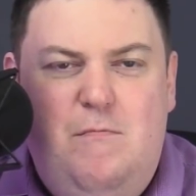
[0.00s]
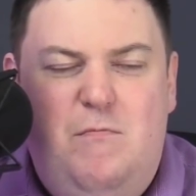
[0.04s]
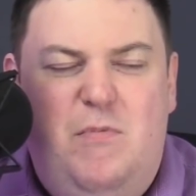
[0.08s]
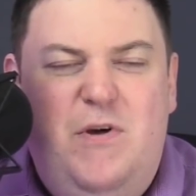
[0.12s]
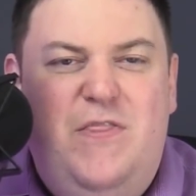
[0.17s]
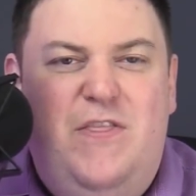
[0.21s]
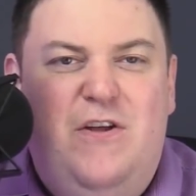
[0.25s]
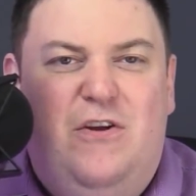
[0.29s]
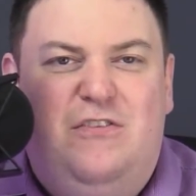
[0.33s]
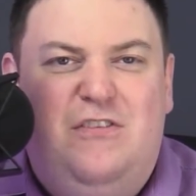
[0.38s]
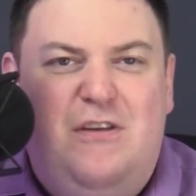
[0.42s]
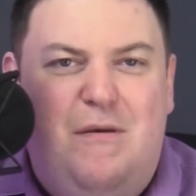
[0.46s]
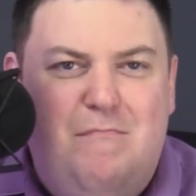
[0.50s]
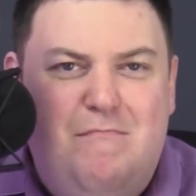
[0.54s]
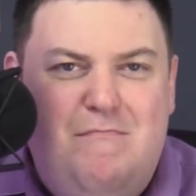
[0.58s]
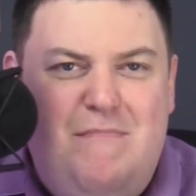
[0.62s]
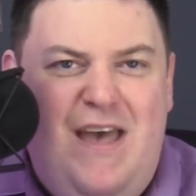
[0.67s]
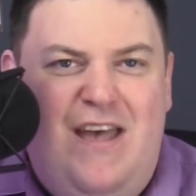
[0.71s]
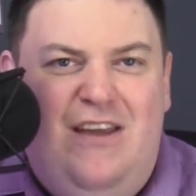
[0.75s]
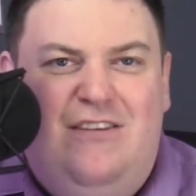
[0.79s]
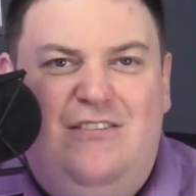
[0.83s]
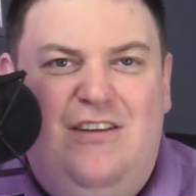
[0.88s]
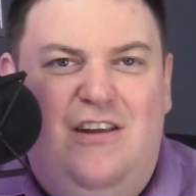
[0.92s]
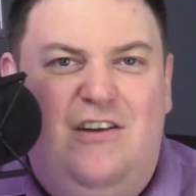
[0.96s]
But there's a
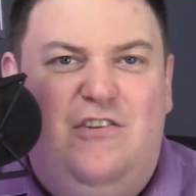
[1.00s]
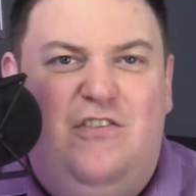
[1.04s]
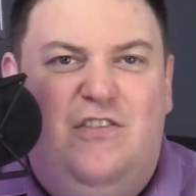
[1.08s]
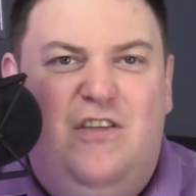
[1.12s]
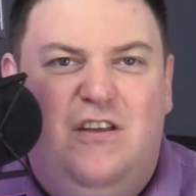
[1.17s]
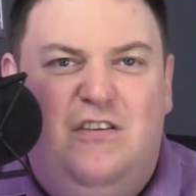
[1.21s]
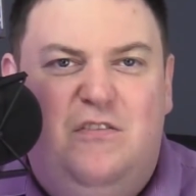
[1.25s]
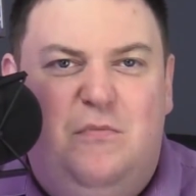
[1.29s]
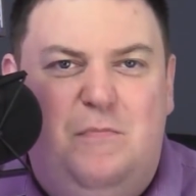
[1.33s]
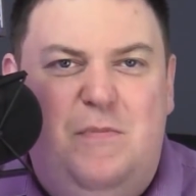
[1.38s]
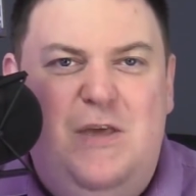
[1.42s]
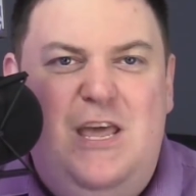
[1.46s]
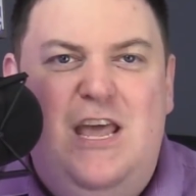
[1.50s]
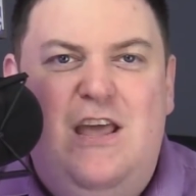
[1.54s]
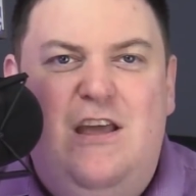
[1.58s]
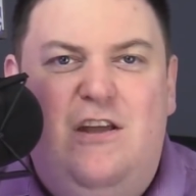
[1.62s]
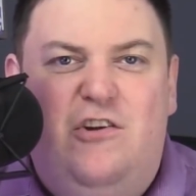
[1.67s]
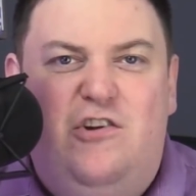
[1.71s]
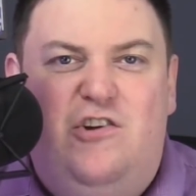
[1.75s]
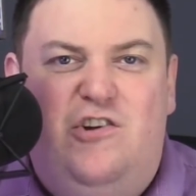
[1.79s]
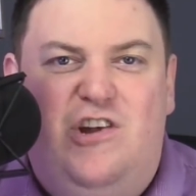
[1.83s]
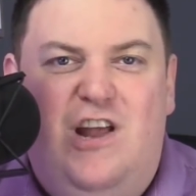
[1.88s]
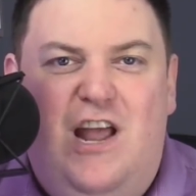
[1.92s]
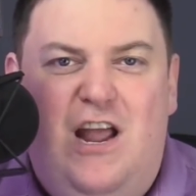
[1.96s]
message that's
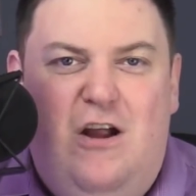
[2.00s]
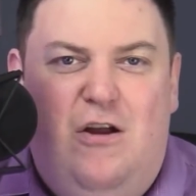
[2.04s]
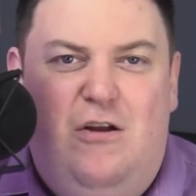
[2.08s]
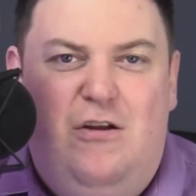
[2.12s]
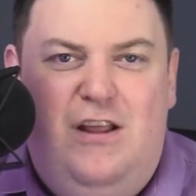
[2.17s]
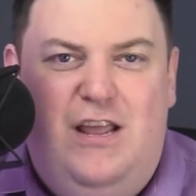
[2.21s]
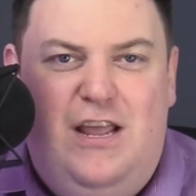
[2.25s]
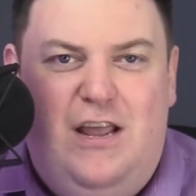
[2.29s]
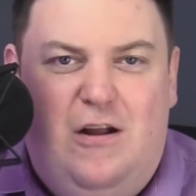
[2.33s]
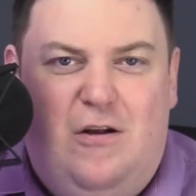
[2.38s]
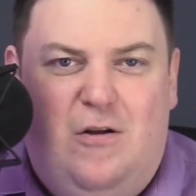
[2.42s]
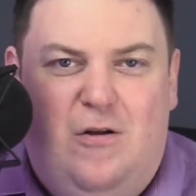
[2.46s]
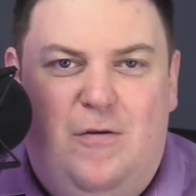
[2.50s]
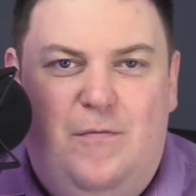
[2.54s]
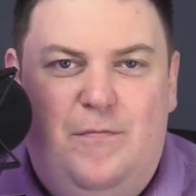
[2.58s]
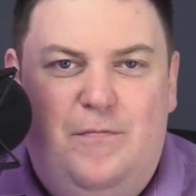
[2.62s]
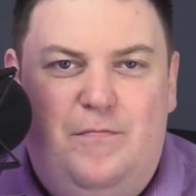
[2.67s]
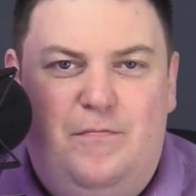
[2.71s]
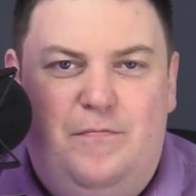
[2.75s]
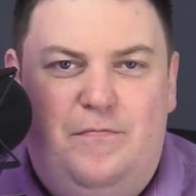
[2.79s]
being shared here